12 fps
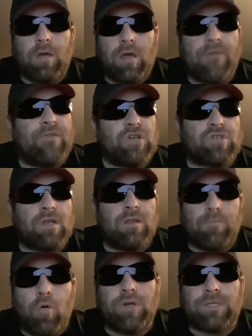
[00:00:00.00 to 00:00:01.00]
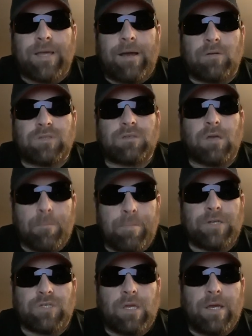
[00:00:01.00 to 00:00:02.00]
Eventually the Boy Scouts
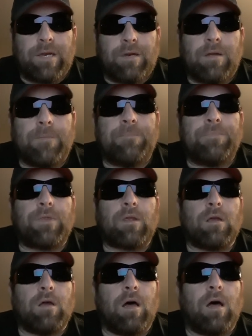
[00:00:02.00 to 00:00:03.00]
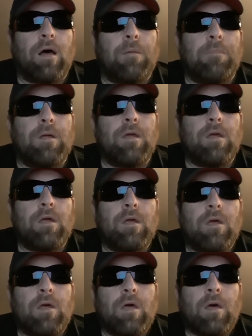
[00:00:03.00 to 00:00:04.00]
capitulated.
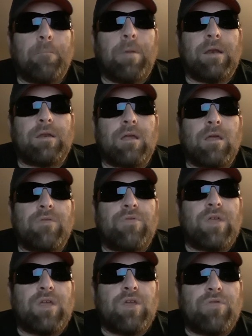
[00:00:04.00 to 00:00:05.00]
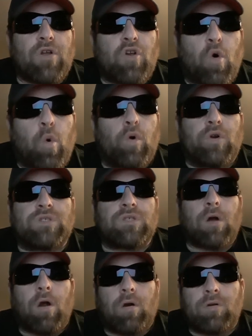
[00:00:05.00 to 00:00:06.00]
But the
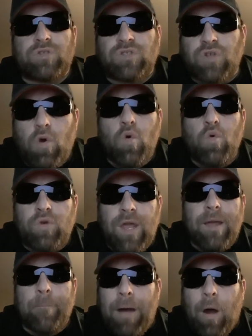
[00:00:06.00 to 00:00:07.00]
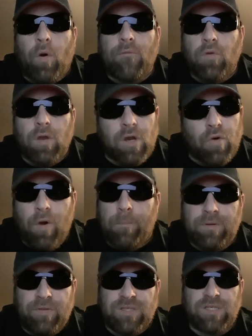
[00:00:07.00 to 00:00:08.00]
courts are so damn powerful and
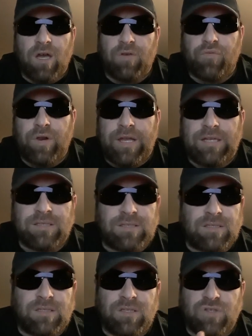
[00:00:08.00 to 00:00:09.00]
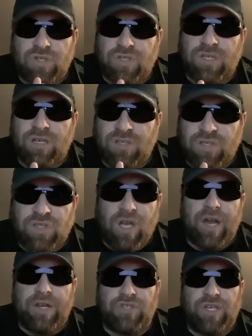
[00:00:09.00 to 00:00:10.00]
corrupt in this country, it's just
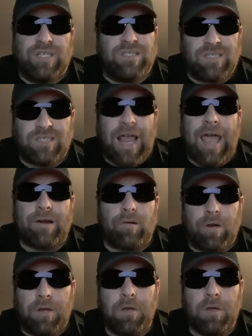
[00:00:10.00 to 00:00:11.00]
astonishing and staggering.